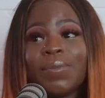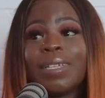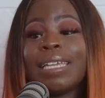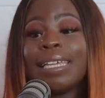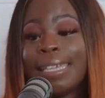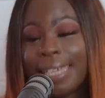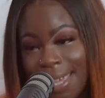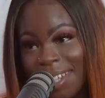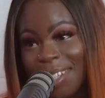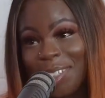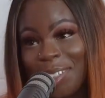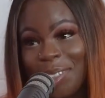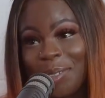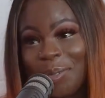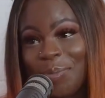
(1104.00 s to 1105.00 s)

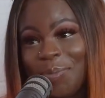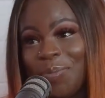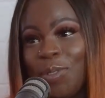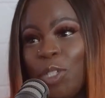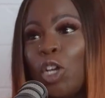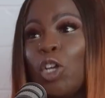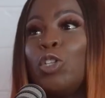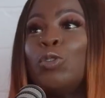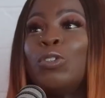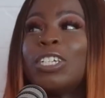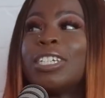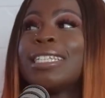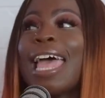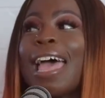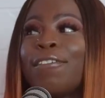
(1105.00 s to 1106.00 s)
Yes. You think? You um,
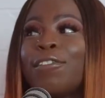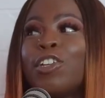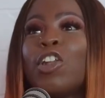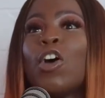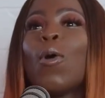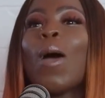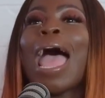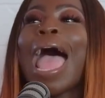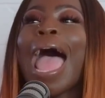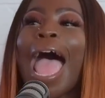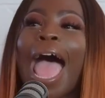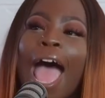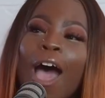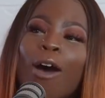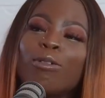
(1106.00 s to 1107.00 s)
just have to I'm, know
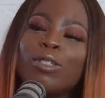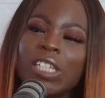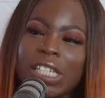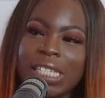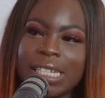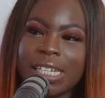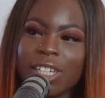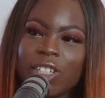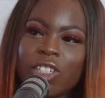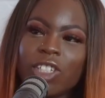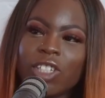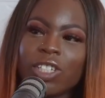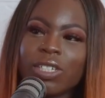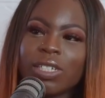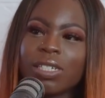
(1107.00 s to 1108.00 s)
how no to rhythm. Teach.
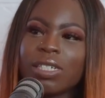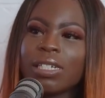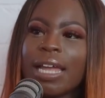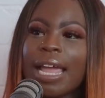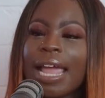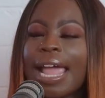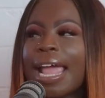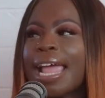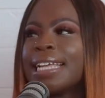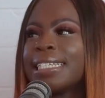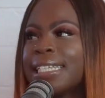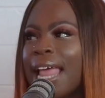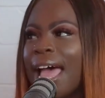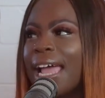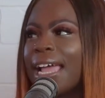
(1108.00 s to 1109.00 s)
Yes.
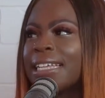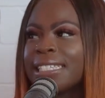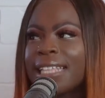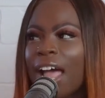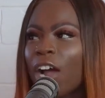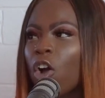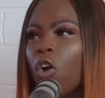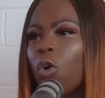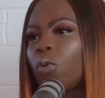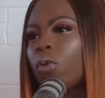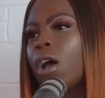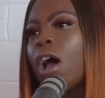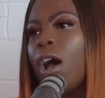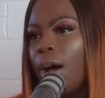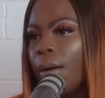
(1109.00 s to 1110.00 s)
it's not it's not going to
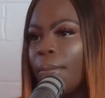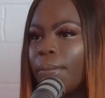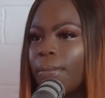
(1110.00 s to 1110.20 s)
come